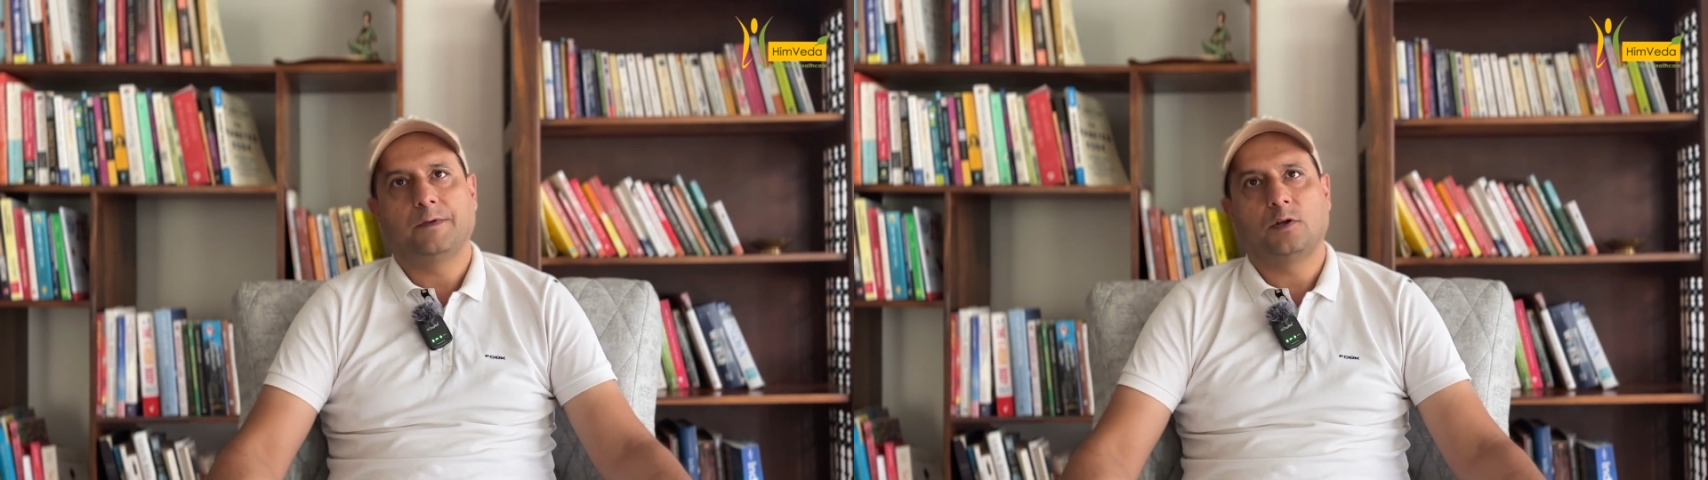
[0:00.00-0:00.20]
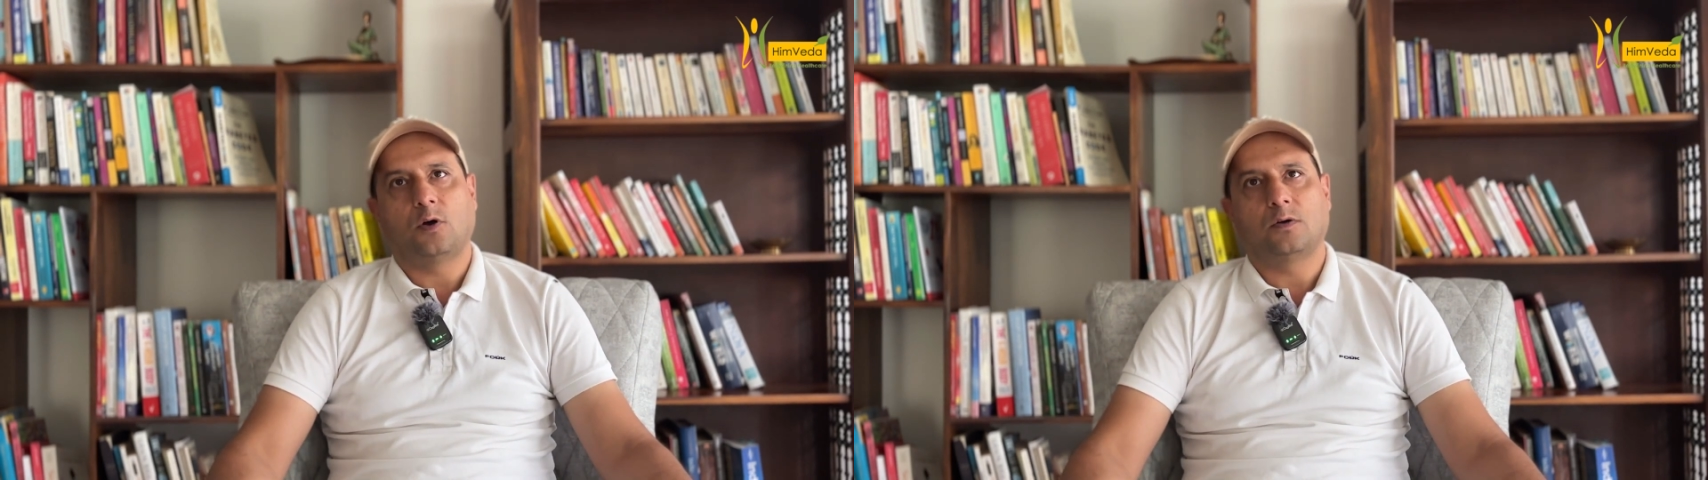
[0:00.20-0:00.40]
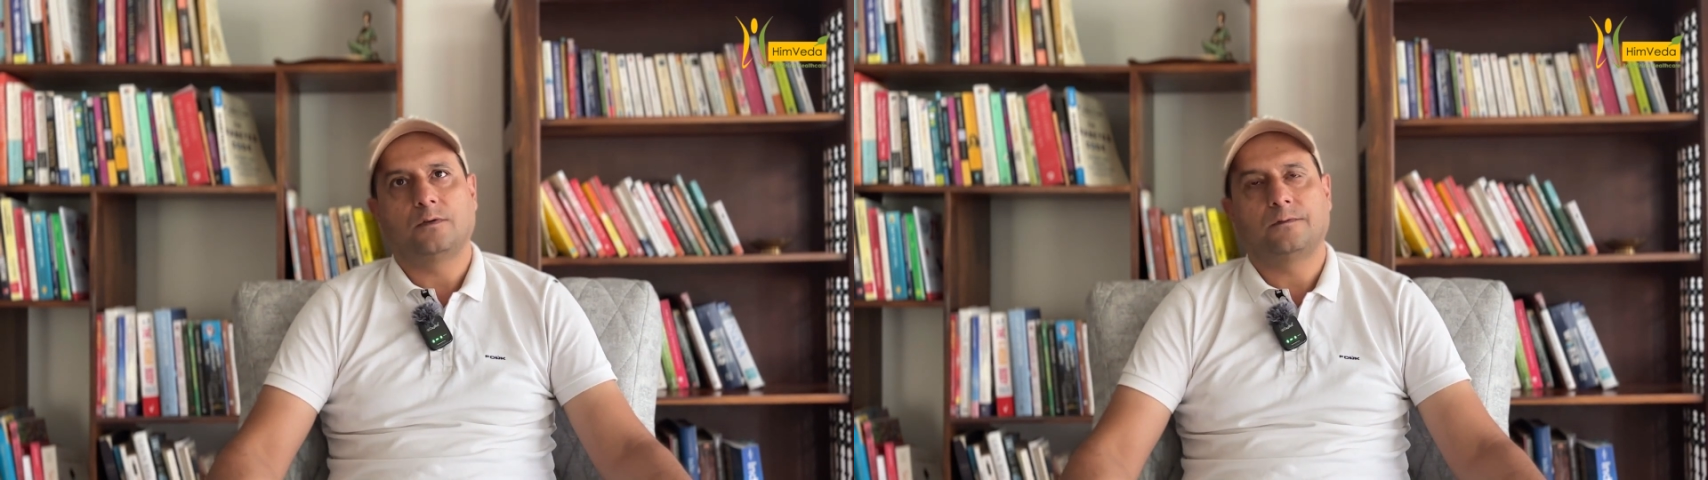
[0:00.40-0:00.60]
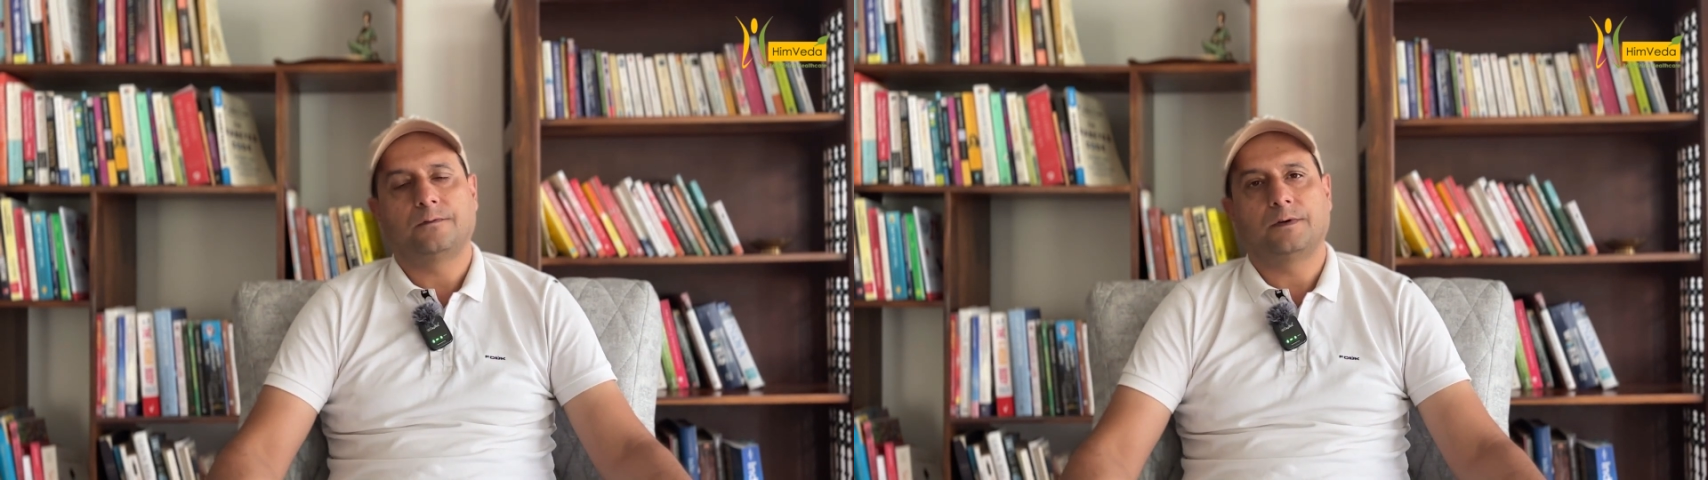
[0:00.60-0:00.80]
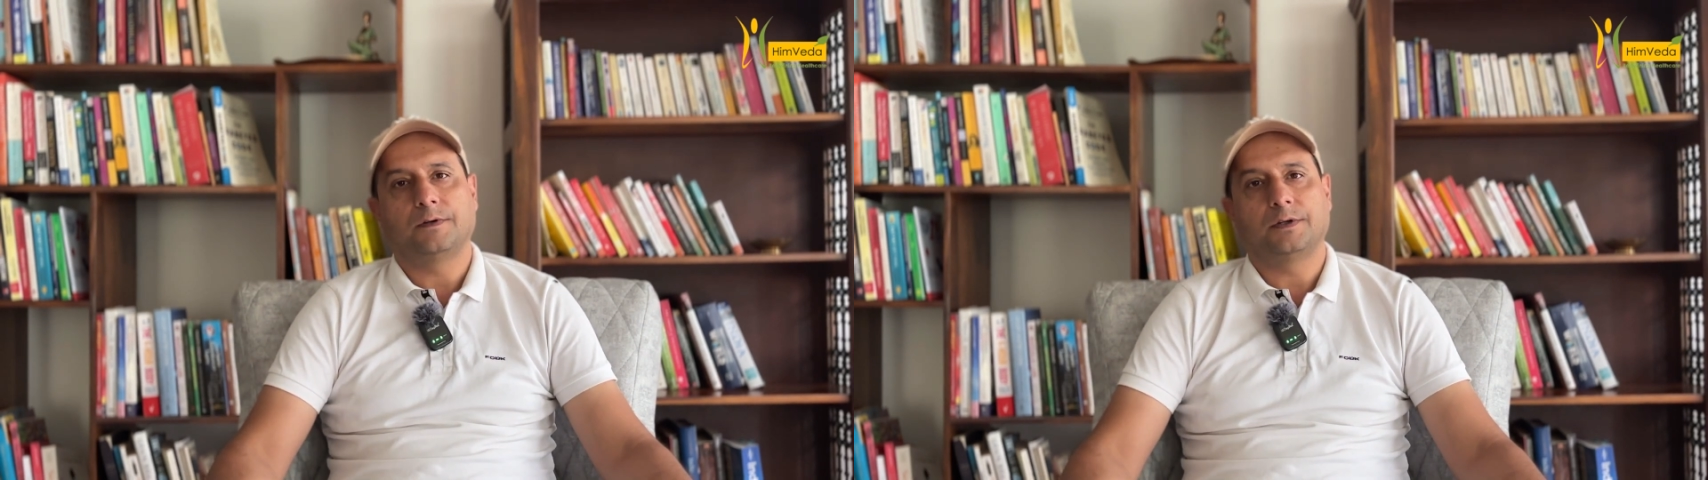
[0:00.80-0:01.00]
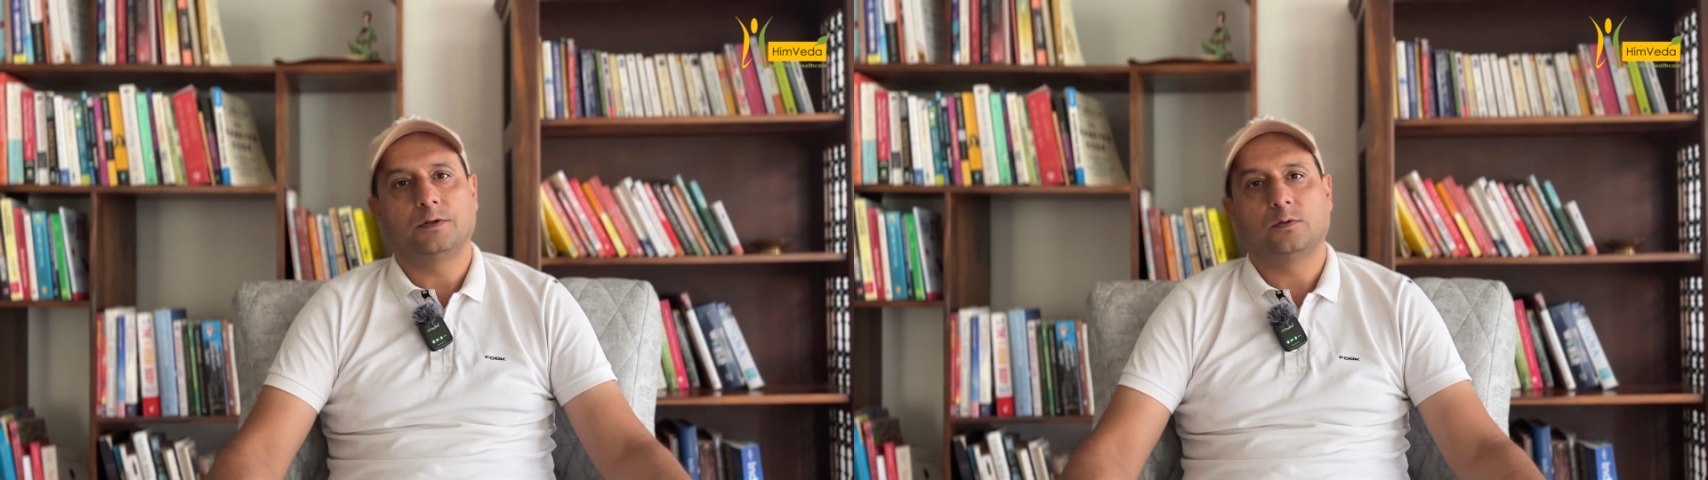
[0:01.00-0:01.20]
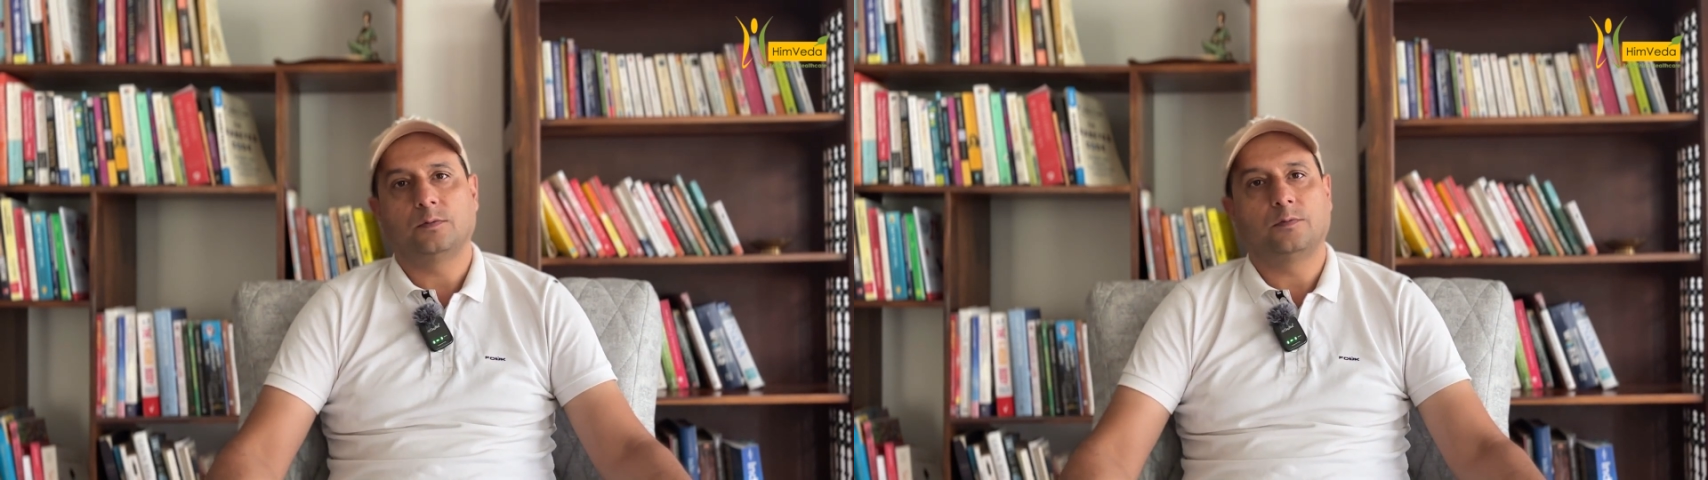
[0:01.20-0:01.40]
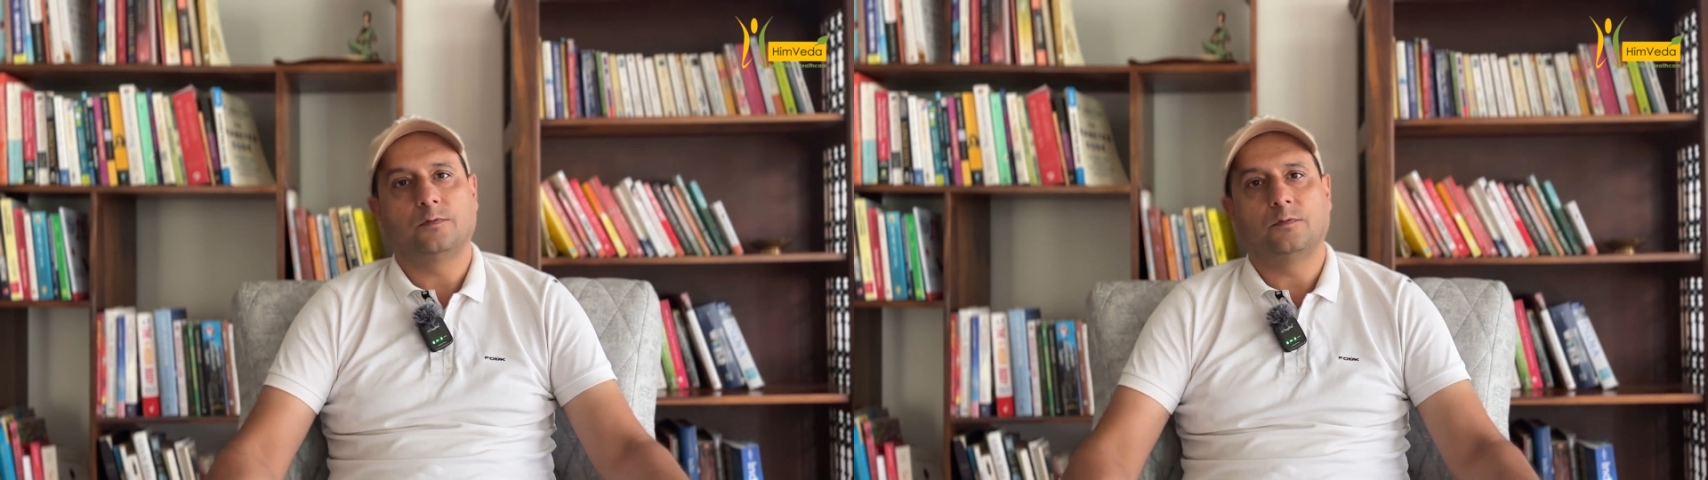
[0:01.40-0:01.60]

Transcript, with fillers: we talk of, uh, you know,